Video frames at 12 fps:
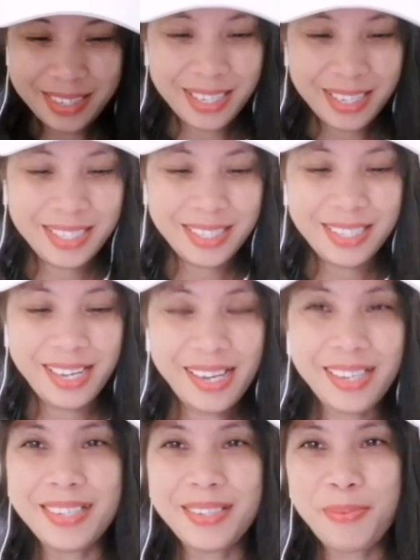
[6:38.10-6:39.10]
It's
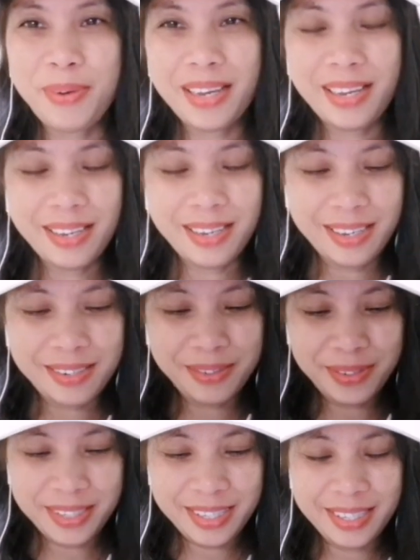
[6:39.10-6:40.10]
done. My
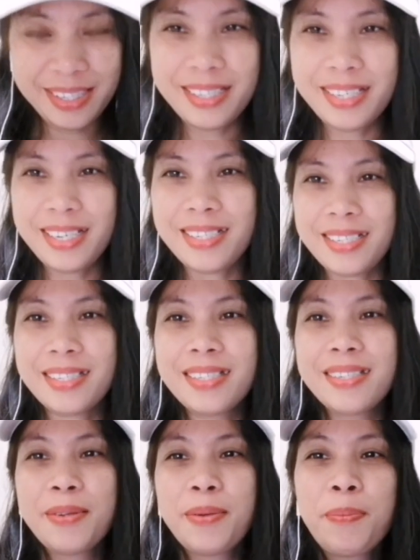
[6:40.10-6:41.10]

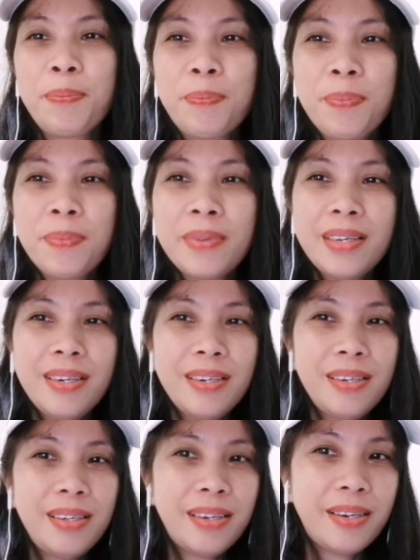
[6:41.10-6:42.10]
goodness.
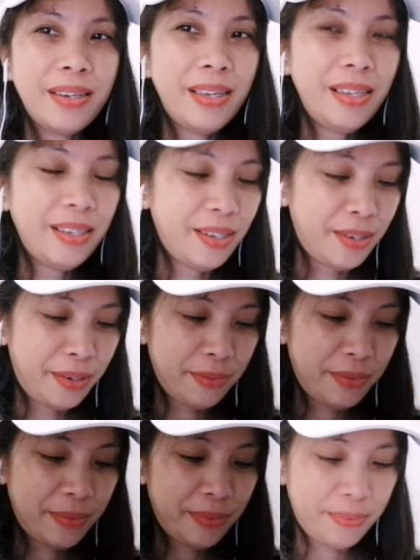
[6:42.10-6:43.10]
I really
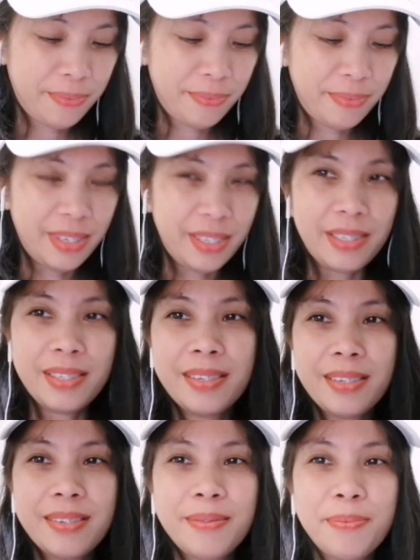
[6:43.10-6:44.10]
love it.